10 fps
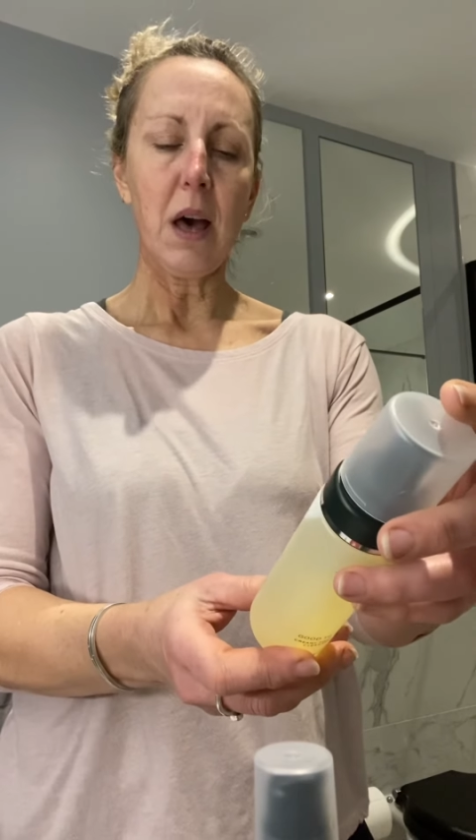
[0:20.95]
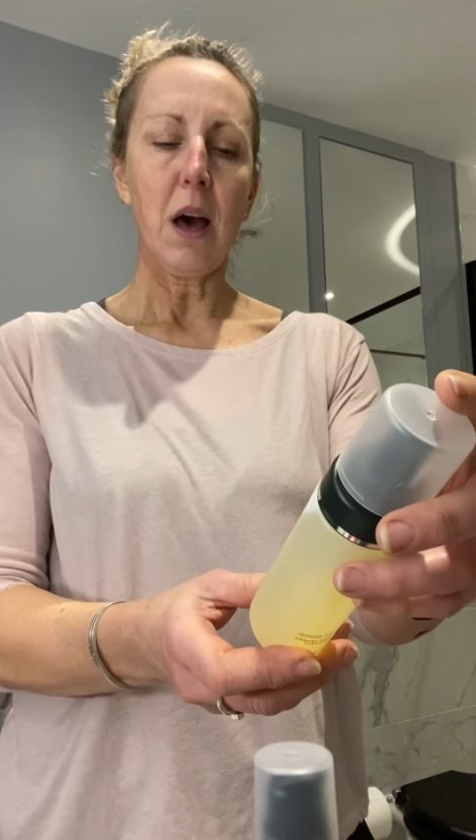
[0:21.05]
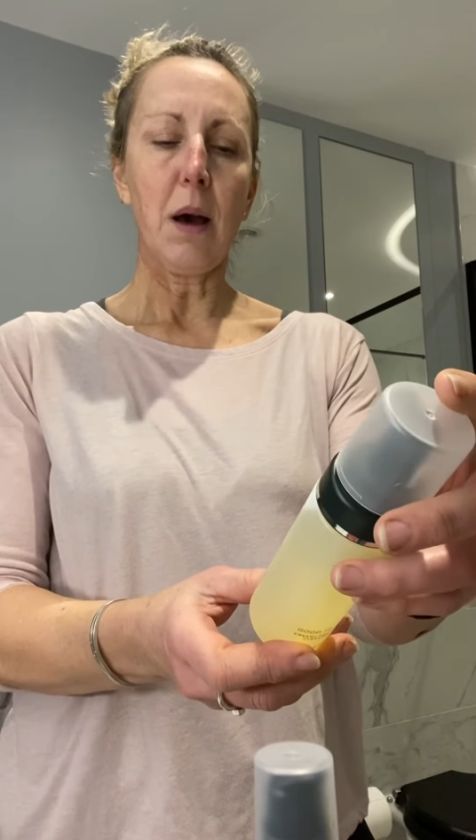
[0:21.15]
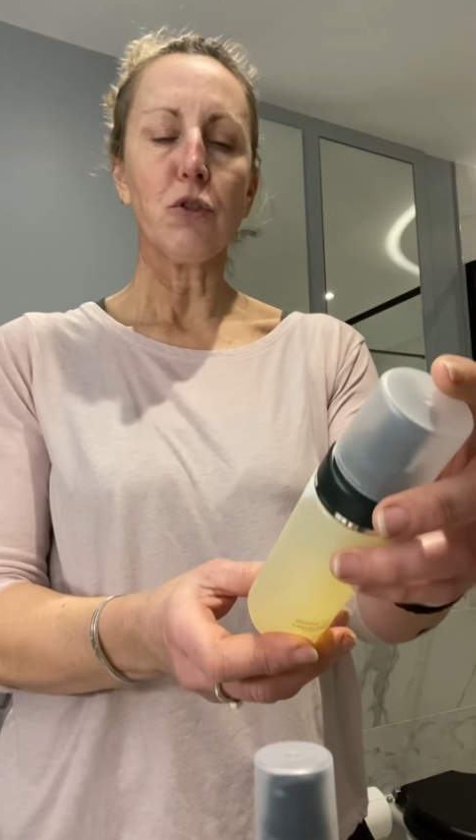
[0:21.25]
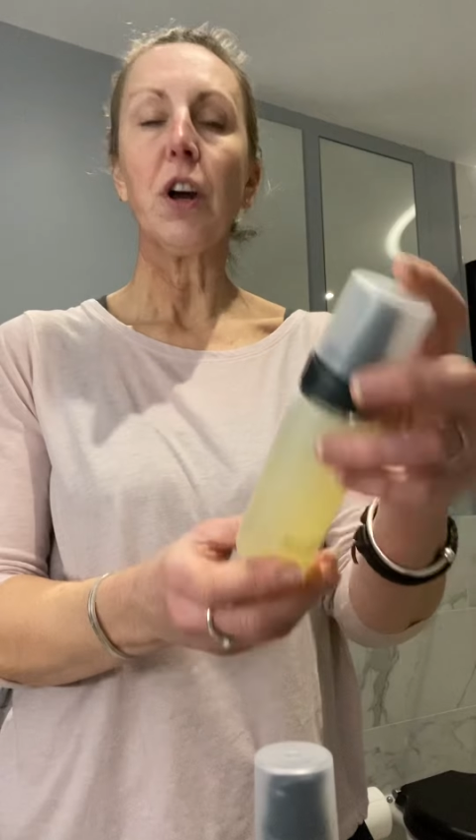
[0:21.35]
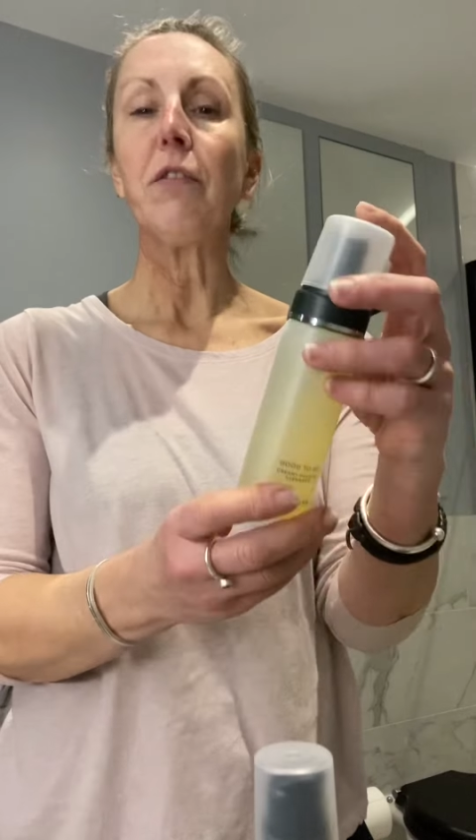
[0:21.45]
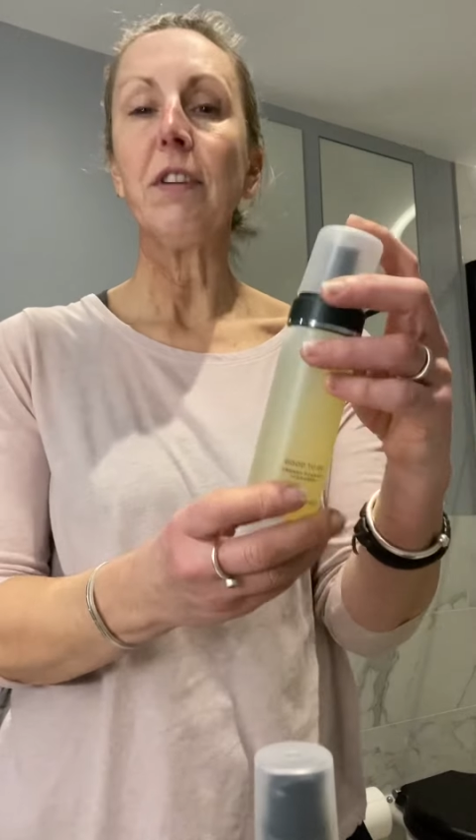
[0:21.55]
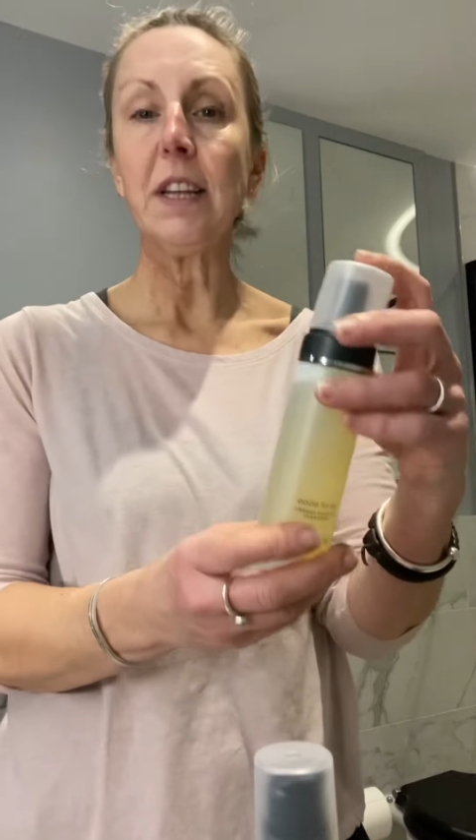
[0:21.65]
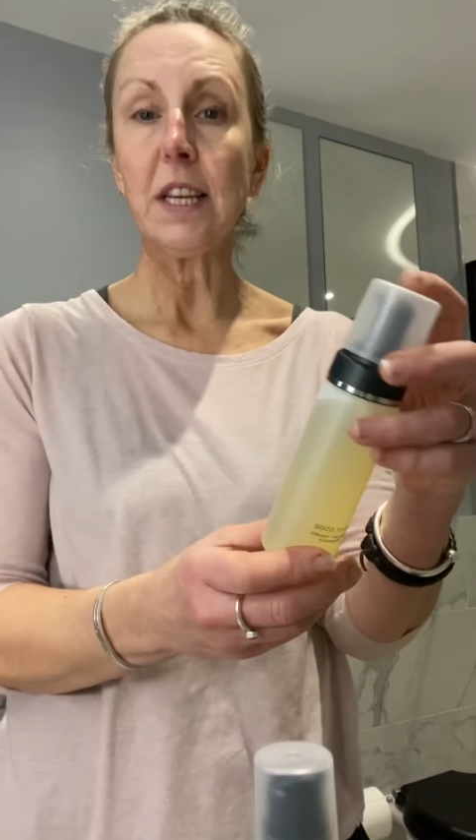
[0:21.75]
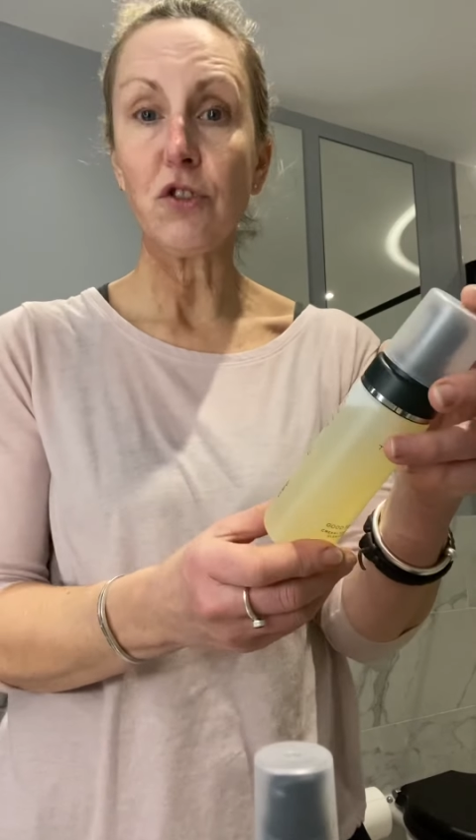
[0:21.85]
I'm trying to
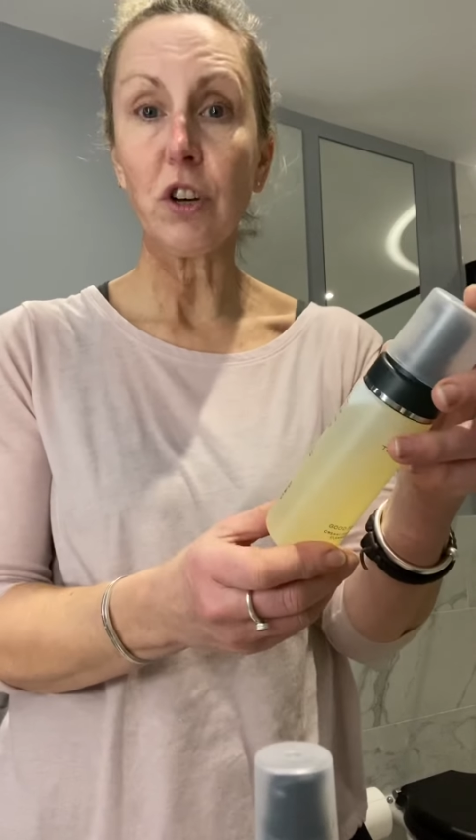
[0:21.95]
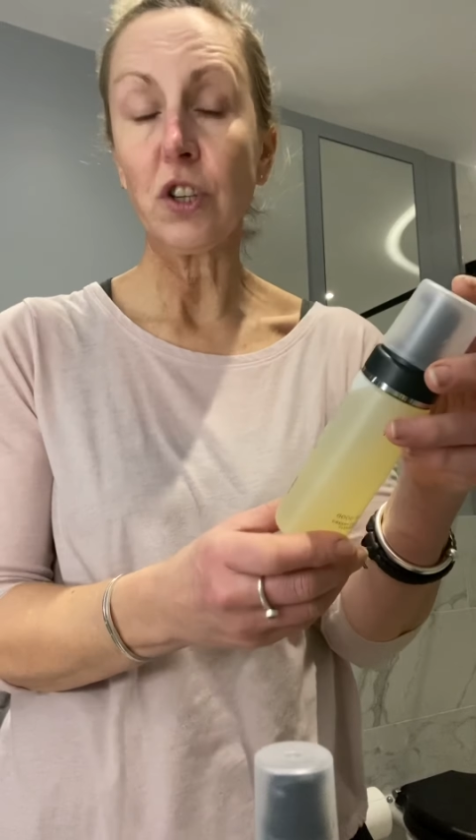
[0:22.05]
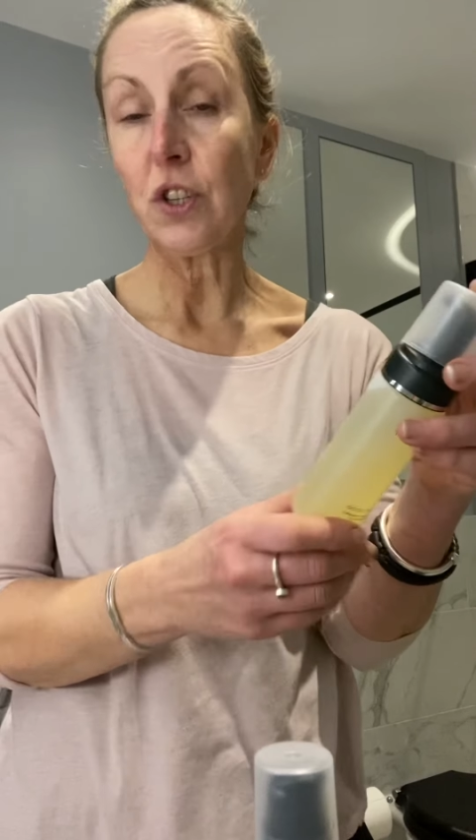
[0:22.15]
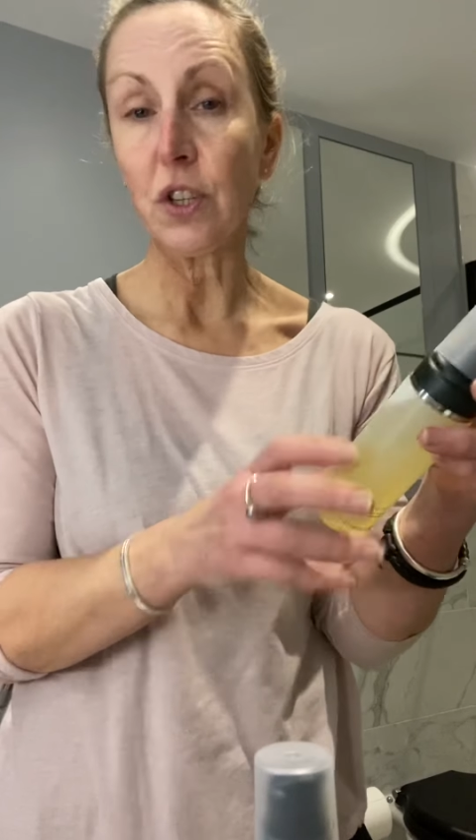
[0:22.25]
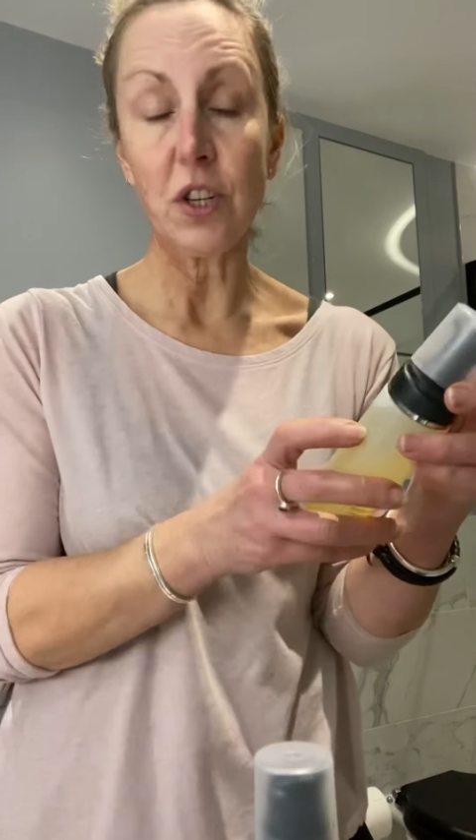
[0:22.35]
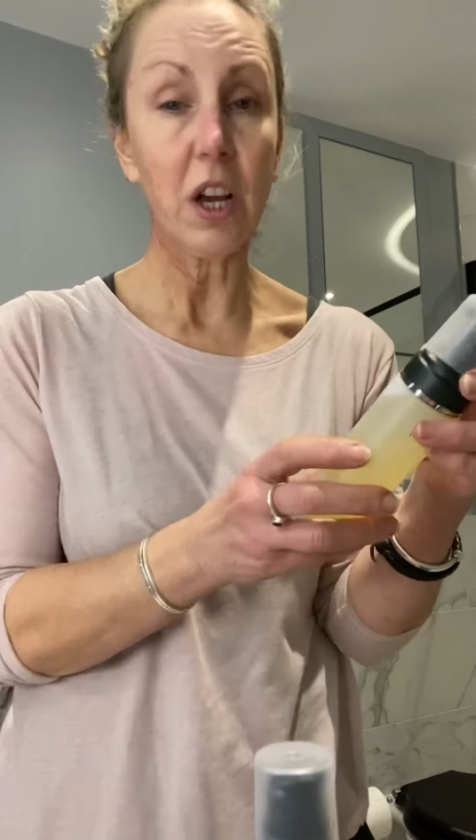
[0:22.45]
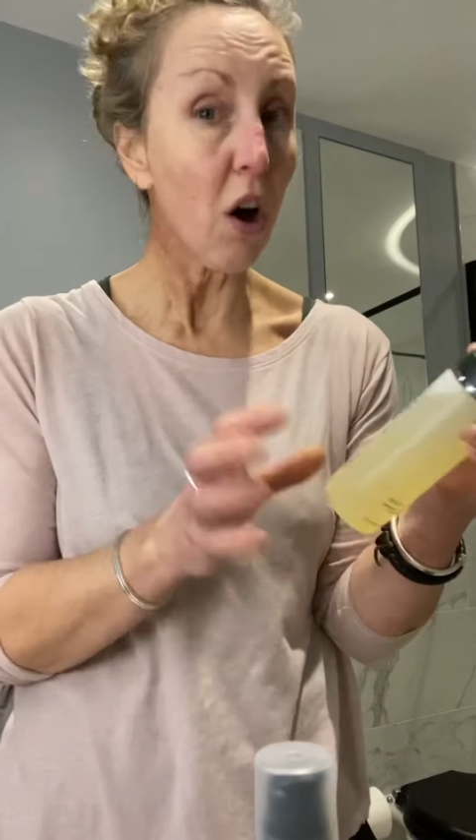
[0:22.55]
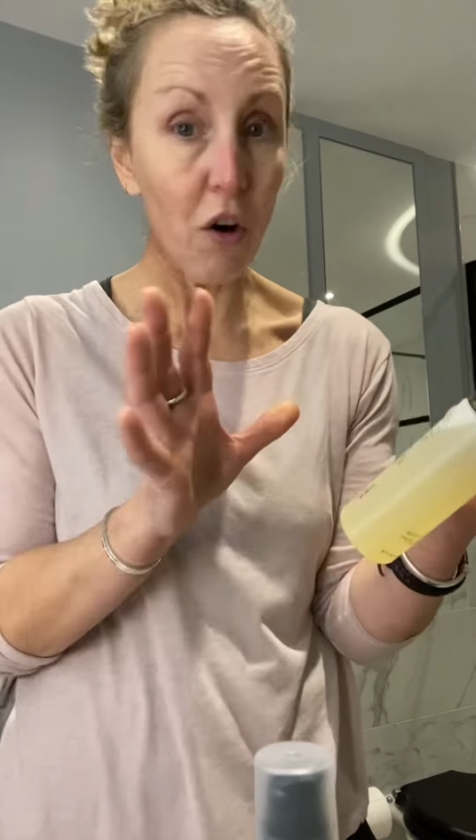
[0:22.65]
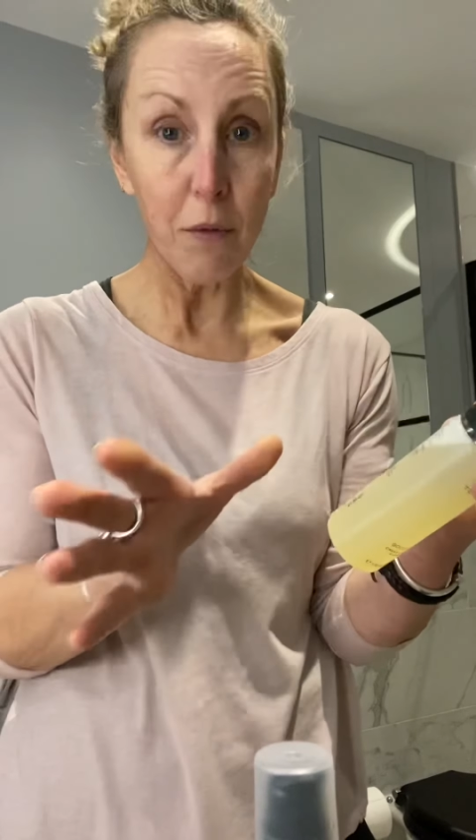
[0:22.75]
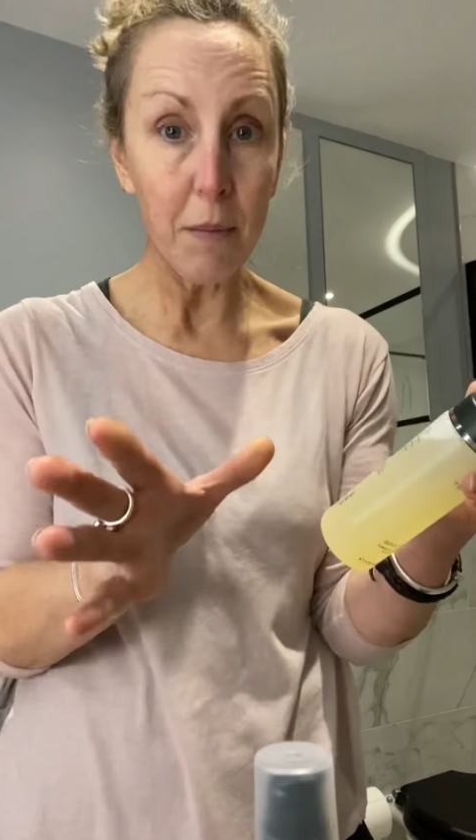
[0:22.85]
read the instructions because I
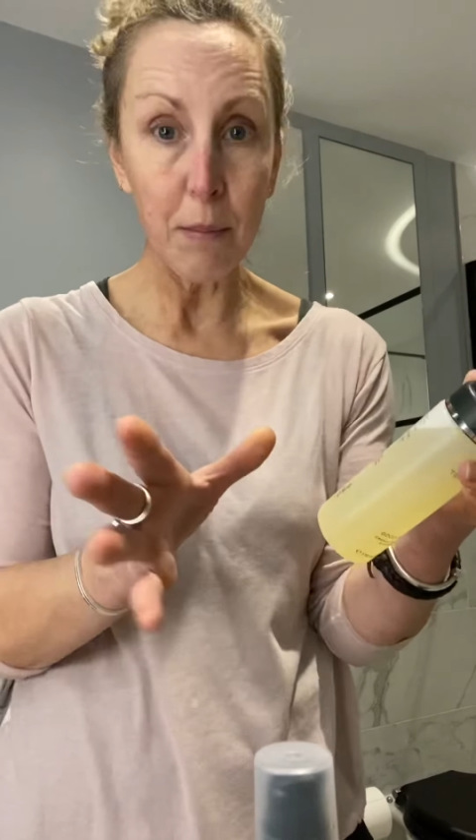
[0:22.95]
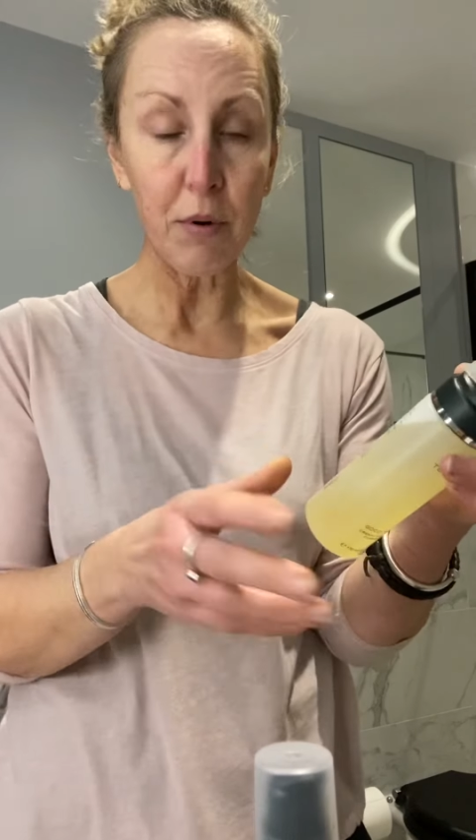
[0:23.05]
can't remember